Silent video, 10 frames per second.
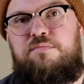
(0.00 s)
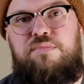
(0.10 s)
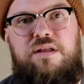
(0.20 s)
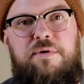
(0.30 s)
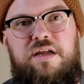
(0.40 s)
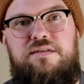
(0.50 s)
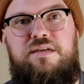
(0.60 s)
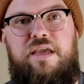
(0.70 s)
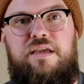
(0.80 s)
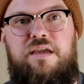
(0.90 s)
pretty much
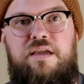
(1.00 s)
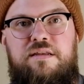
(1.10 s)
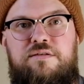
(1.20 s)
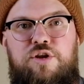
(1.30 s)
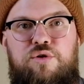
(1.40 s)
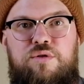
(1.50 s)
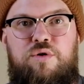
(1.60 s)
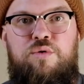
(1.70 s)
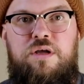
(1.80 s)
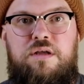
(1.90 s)
taking
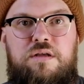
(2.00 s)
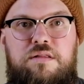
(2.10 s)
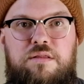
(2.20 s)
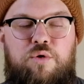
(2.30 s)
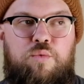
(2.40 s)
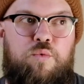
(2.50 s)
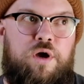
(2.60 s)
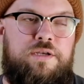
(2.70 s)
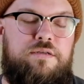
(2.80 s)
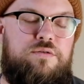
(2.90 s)
little
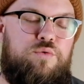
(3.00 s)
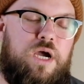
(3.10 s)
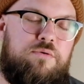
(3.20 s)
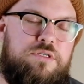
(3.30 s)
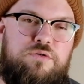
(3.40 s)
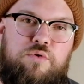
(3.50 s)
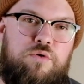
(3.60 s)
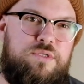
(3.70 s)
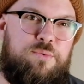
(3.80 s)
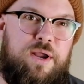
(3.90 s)
1 to 2 hour
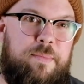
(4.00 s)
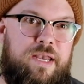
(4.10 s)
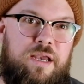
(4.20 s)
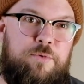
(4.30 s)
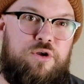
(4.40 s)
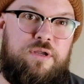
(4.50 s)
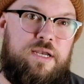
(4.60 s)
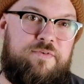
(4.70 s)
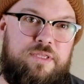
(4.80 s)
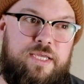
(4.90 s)
strolls around my neighborhood and
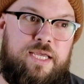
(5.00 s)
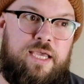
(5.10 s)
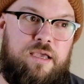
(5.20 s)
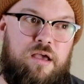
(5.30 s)
everything.